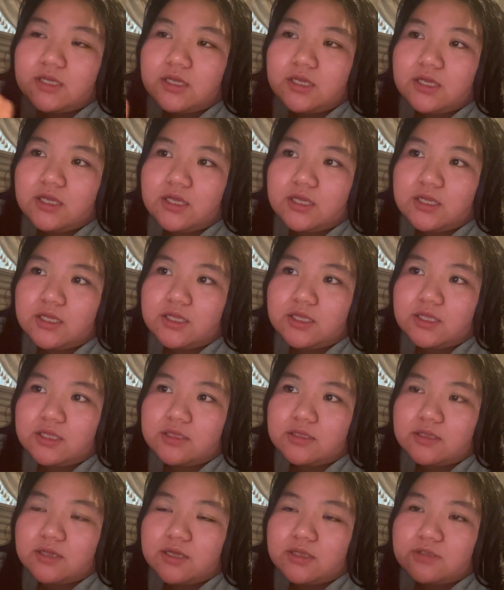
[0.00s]

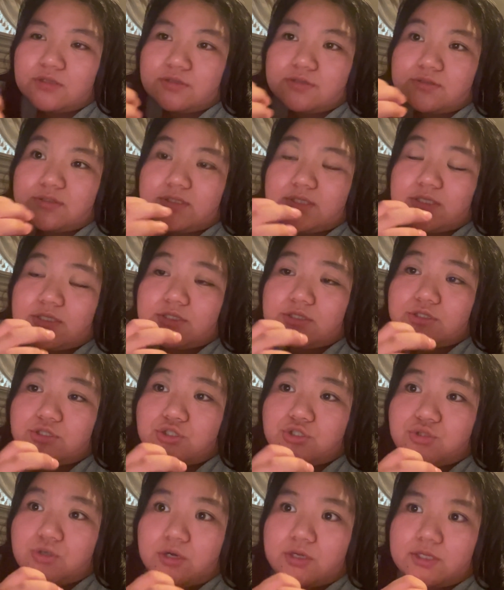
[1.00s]
And I know it's a
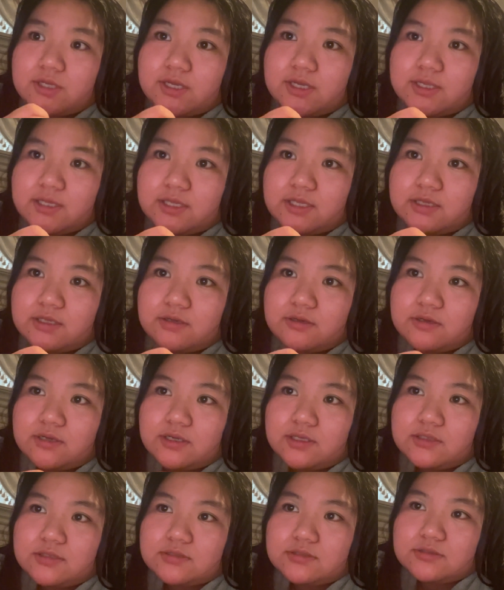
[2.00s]
strong headache, you
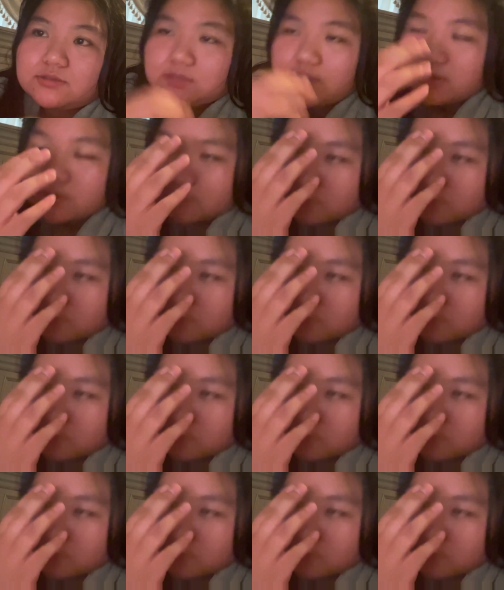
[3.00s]
guys. And it